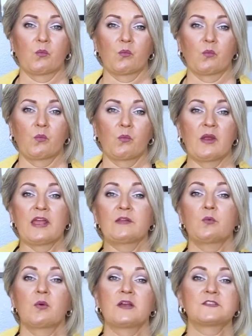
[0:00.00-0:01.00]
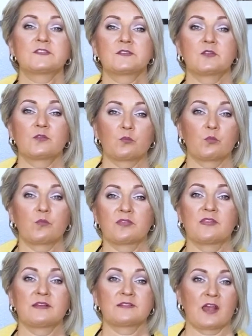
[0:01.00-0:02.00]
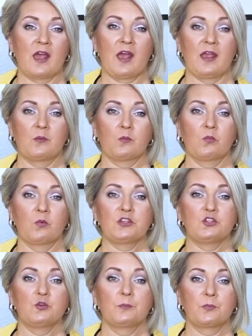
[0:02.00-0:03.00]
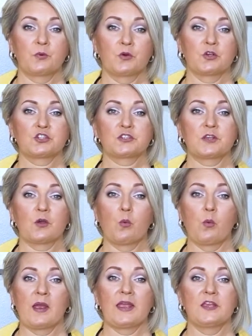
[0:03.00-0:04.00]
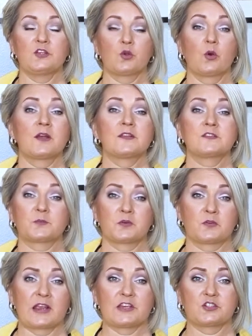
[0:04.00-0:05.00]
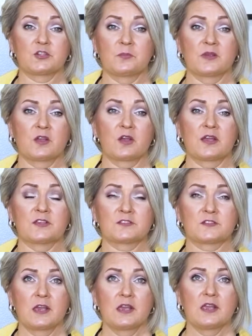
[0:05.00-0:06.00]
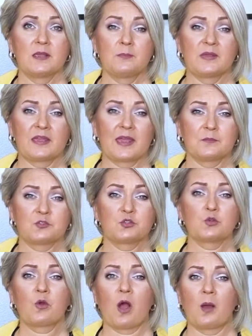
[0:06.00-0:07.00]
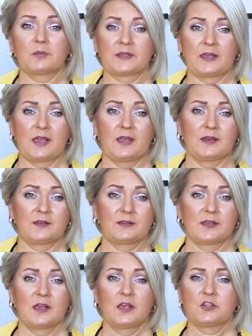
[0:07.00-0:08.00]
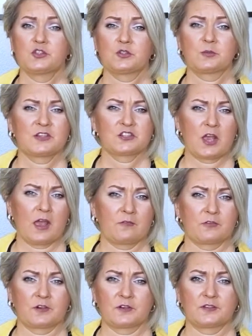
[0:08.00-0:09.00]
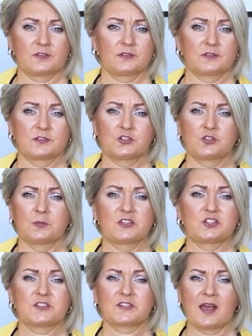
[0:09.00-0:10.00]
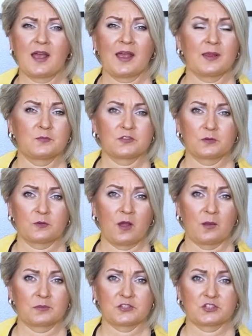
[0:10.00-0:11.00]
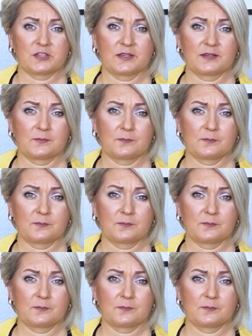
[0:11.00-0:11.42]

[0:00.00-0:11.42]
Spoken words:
when was the time when you pushed away your inspiration because it became too complicated, too much effort, too much time to accomplish it?